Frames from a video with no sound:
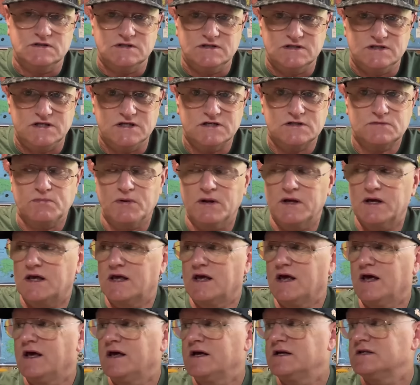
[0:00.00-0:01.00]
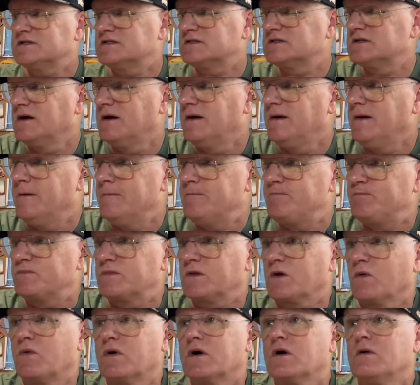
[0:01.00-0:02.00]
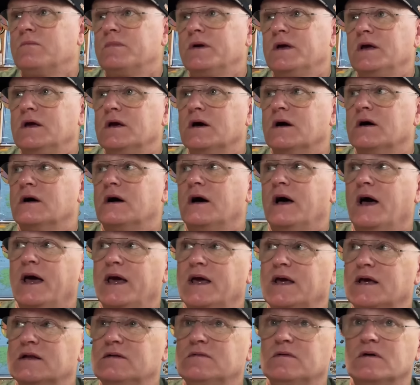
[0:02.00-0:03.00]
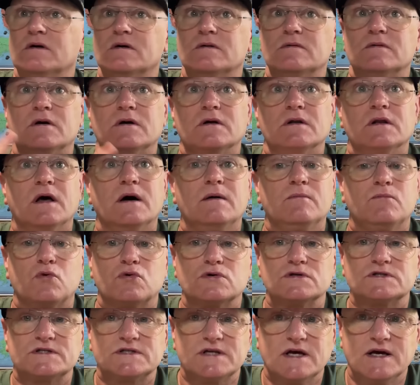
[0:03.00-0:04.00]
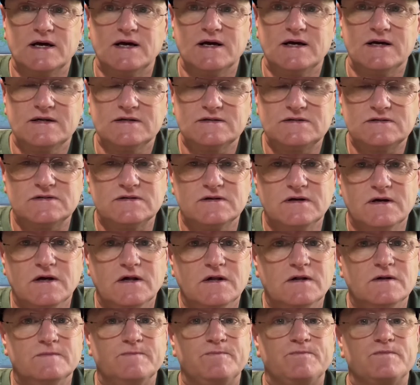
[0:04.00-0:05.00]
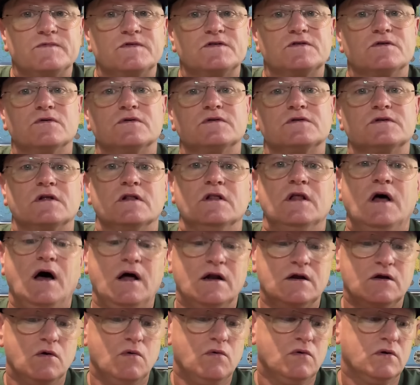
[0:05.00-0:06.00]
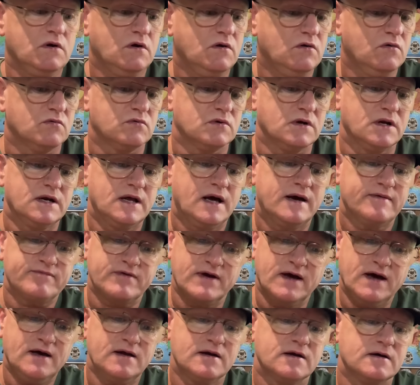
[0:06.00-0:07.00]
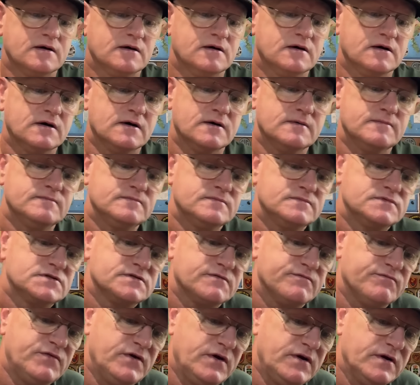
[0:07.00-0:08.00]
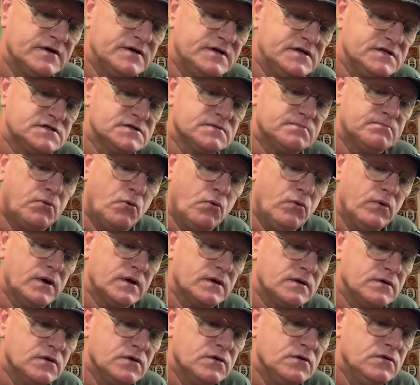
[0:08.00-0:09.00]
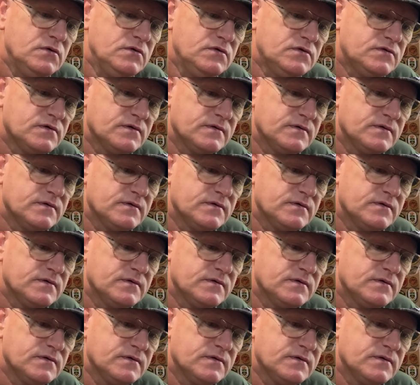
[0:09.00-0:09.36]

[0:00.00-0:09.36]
display case. We're going to be hanging a lot more signs. So there's a lot going on, and I've got some very disappointing news.